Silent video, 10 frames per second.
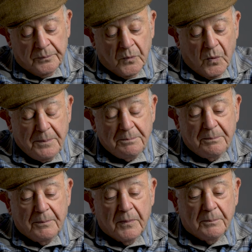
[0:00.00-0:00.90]

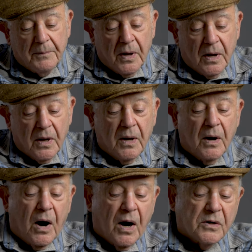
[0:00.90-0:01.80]
when
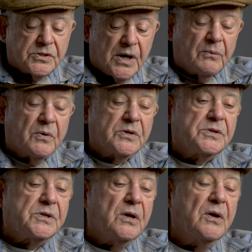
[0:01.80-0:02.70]
uh, our son
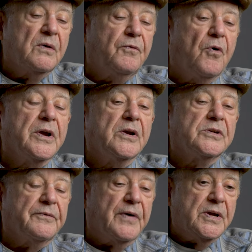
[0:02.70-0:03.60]
was four
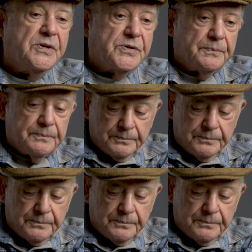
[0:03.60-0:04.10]
years of age,